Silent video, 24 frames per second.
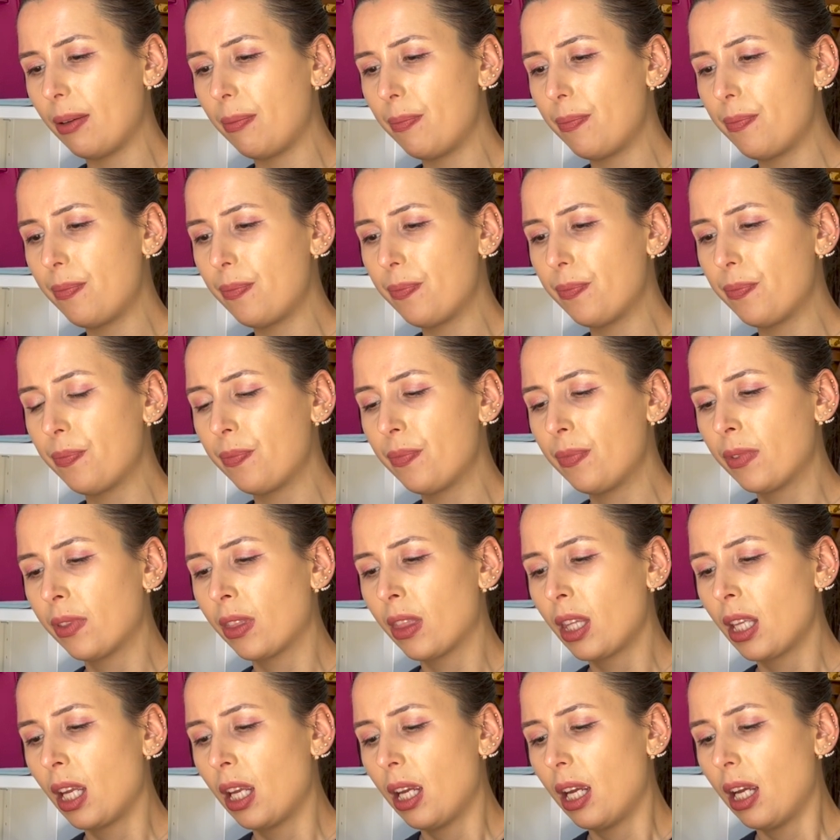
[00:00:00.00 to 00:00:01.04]
um,
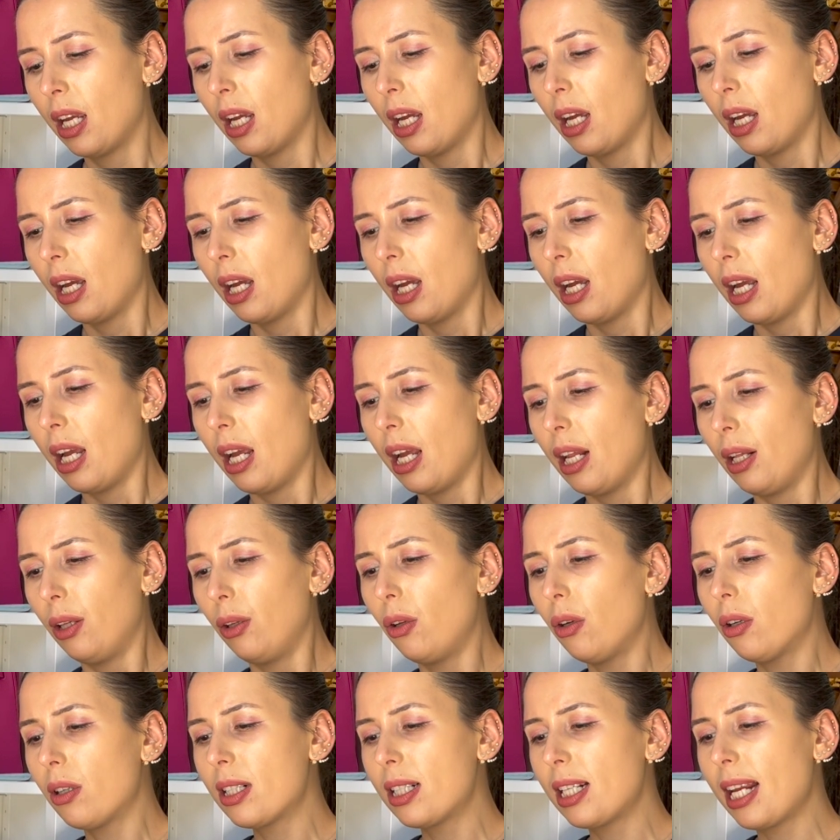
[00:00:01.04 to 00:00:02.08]

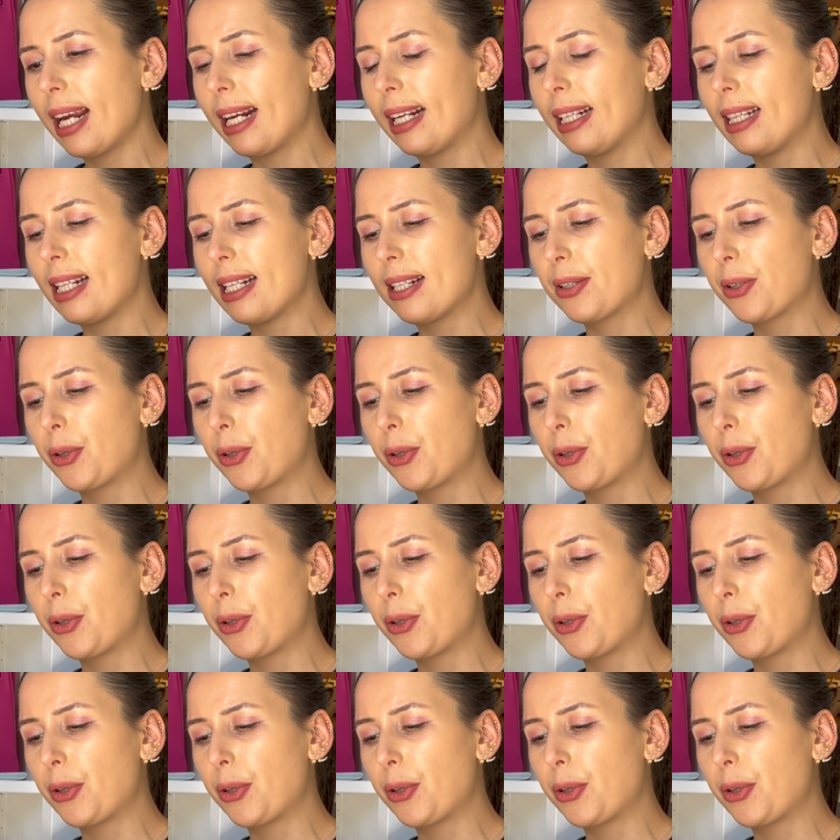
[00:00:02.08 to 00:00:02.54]
looks like this